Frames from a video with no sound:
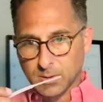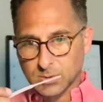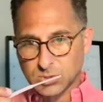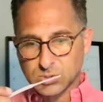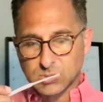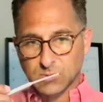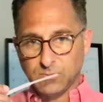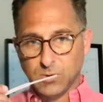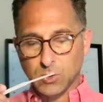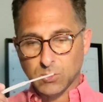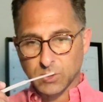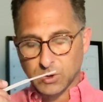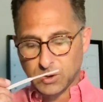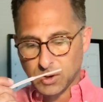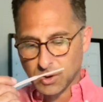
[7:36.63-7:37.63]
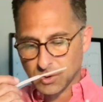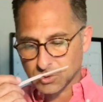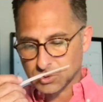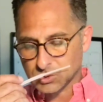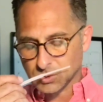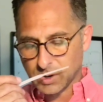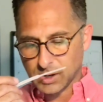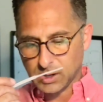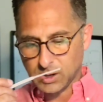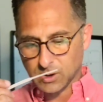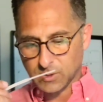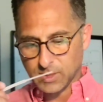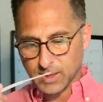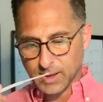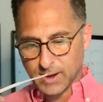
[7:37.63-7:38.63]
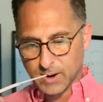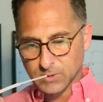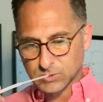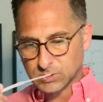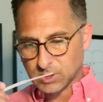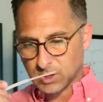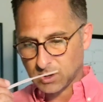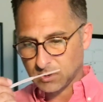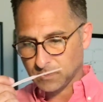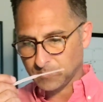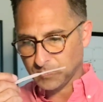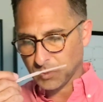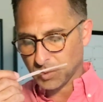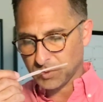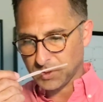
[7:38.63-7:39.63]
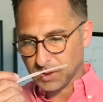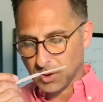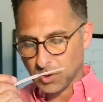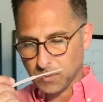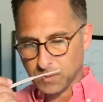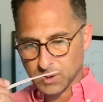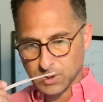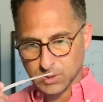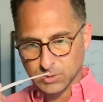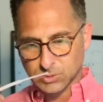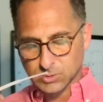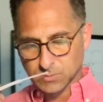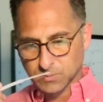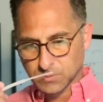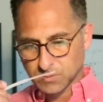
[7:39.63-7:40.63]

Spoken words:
just a few of the notes right here at the outset with the openings.